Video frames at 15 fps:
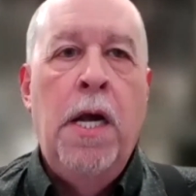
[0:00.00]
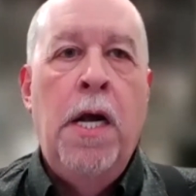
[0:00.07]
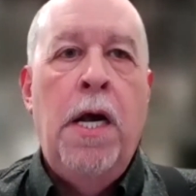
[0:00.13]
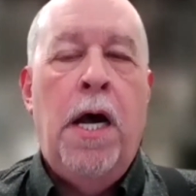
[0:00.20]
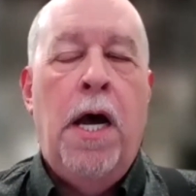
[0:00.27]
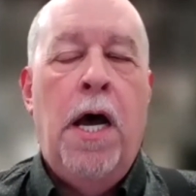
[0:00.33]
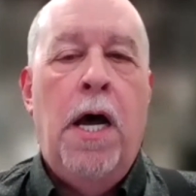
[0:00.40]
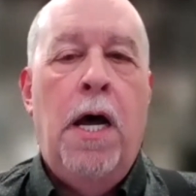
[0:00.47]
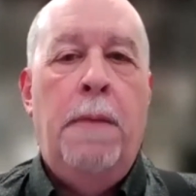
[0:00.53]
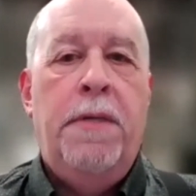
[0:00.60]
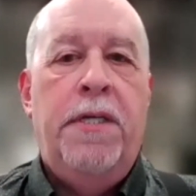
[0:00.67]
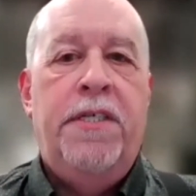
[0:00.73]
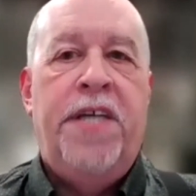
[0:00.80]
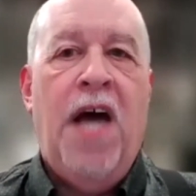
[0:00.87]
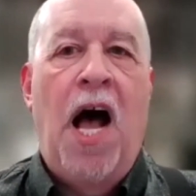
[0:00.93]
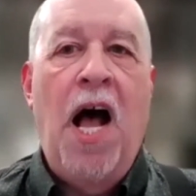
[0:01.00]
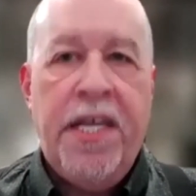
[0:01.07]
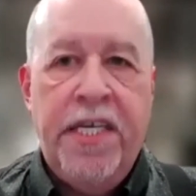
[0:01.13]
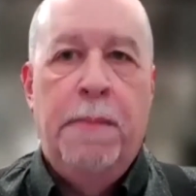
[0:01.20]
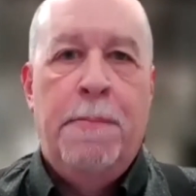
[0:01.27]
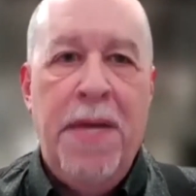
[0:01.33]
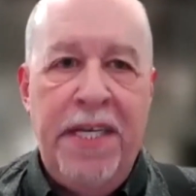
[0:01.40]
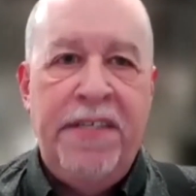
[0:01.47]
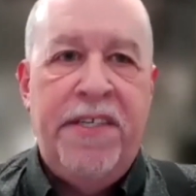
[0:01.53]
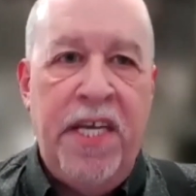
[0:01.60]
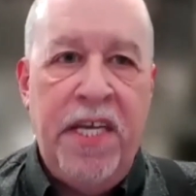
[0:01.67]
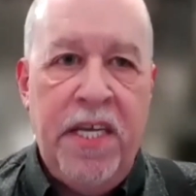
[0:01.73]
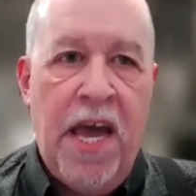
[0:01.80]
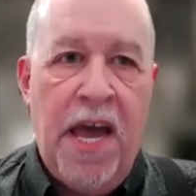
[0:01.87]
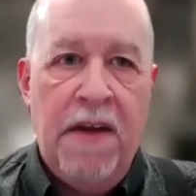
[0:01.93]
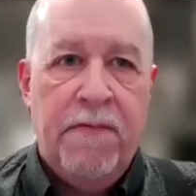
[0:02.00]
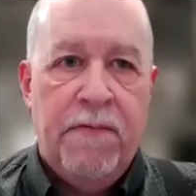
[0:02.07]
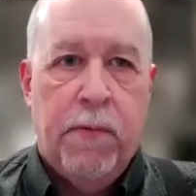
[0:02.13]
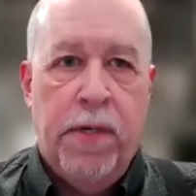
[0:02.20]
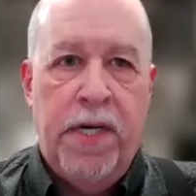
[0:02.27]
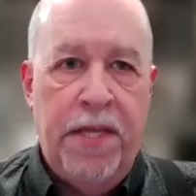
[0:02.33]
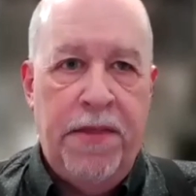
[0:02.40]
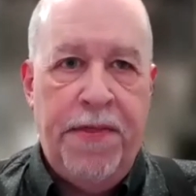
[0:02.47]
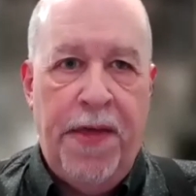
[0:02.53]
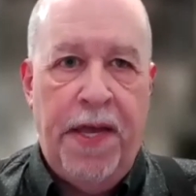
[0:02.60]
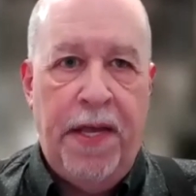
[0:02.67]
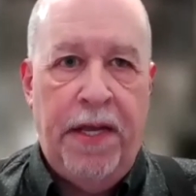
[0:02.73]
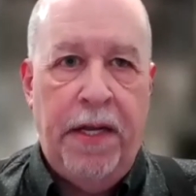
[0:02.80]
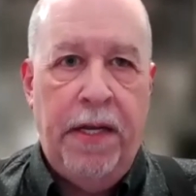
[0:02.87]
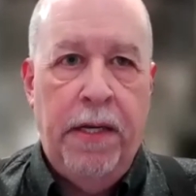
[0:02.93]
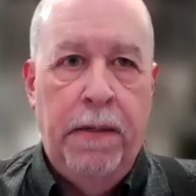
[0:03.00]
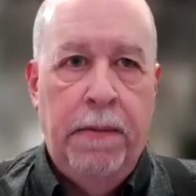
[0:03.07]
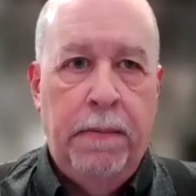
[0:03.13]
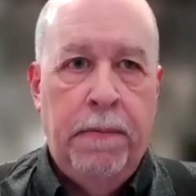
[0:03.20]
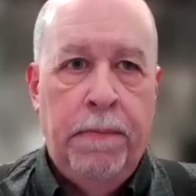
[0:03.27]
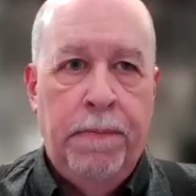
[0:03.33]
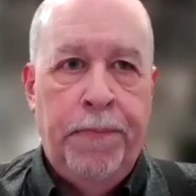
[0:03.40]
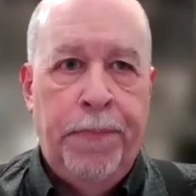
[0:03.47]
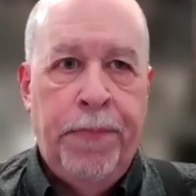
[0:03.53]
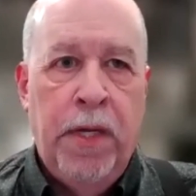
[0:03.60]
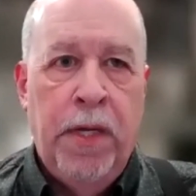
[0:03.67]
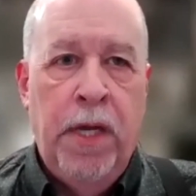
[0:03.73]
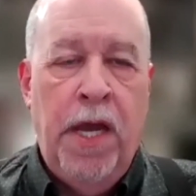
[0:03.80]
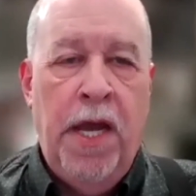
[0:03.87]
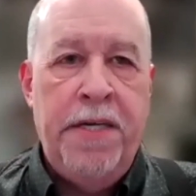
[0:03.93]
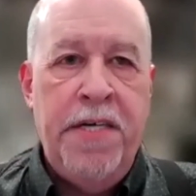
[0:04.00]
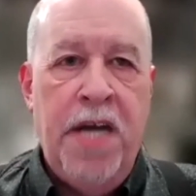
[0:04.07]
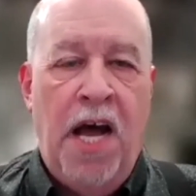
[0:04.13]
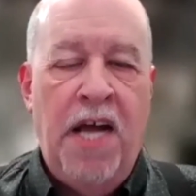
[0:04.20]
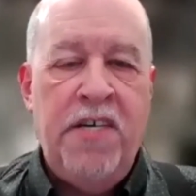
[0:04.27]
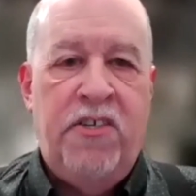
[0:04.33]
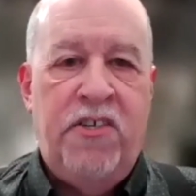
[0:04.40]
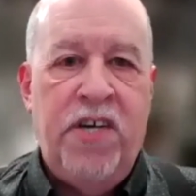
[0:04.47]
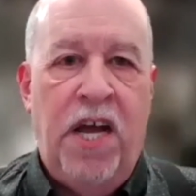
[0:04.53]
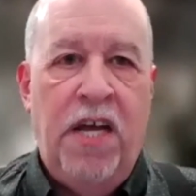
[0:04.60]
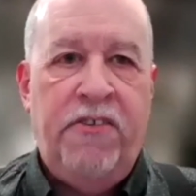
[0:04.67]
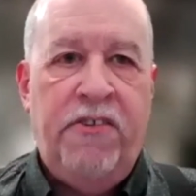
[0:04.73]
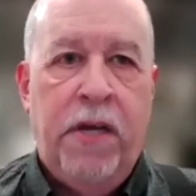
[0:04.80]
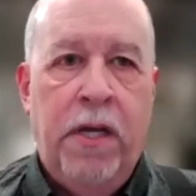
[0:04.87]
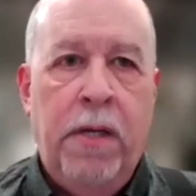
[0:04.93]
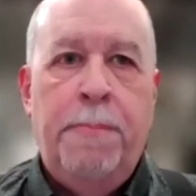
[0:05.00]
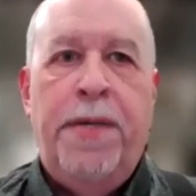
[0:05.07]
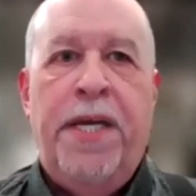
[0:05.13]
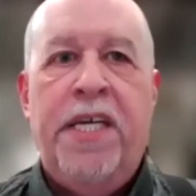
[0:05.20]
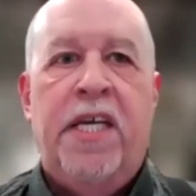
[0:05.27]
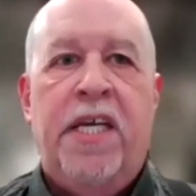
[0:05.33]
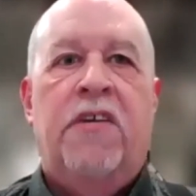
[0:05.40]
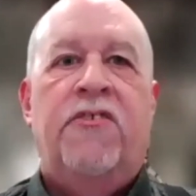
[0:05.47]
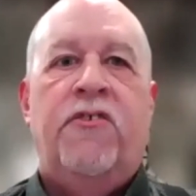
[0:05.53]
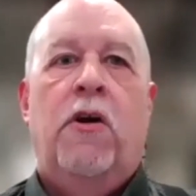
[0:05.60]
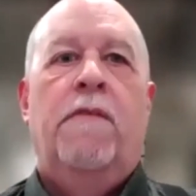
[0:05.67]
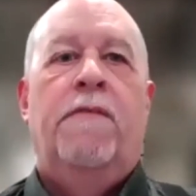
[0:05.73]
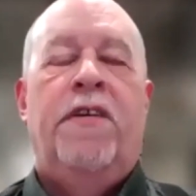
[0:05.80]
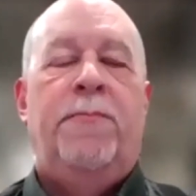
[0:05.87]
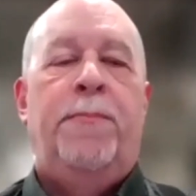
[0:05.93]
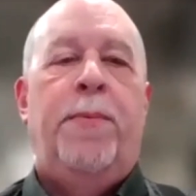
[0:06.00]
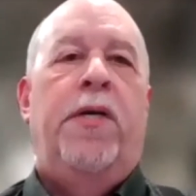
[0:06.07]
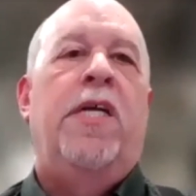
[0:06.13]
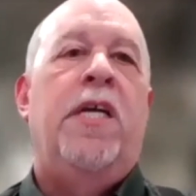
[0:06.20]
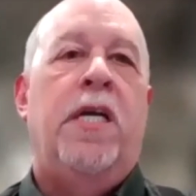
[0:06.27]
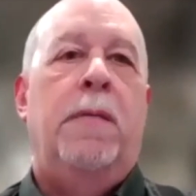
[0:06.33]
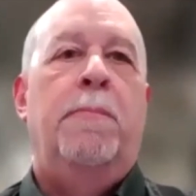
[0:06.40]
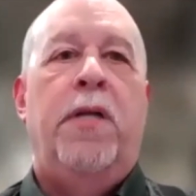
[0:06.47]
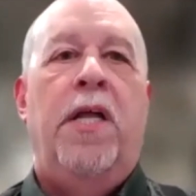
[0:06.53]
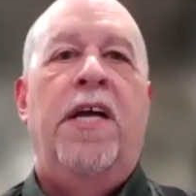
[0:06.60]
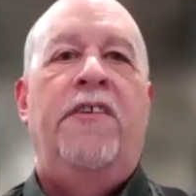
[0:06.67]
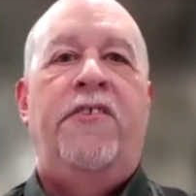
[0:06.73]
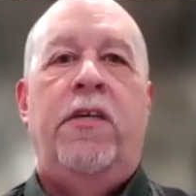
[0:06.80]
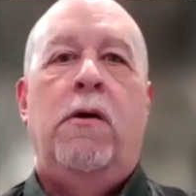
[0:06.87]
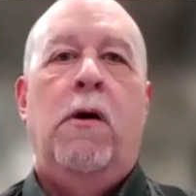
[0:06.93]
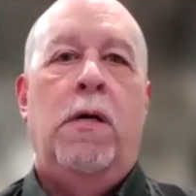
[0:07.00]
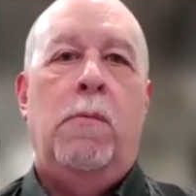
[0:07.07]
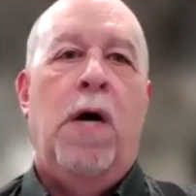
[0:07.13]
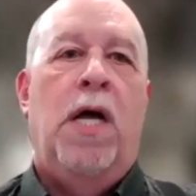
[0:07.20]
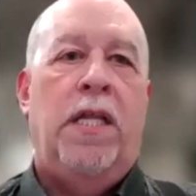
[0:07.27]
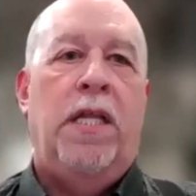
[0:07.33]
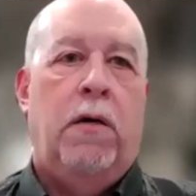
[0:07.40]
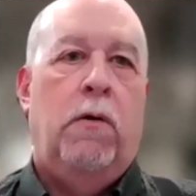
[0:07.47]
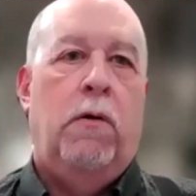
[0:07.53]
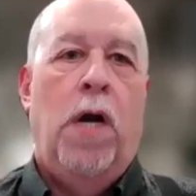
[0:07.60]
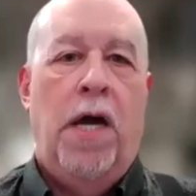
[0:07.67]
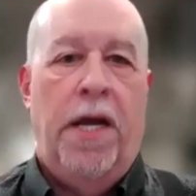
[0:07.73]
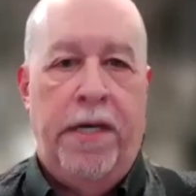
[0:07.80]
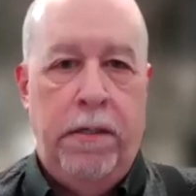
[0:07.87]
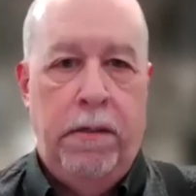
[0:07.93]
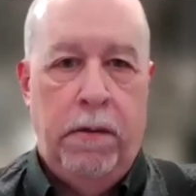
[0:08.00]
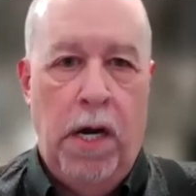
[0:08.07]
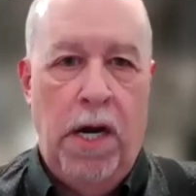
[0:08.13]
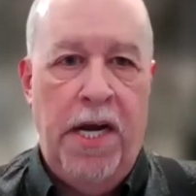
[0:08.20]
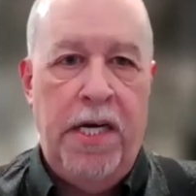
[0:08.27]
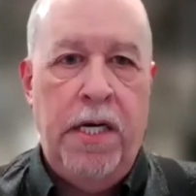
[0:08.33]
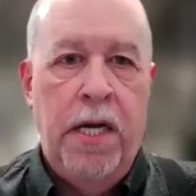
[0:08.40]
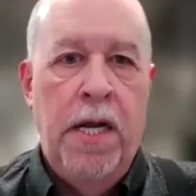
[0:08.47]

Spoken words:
Documenting everything and not just picking a service, putting it in place and going, well, it'll run, right?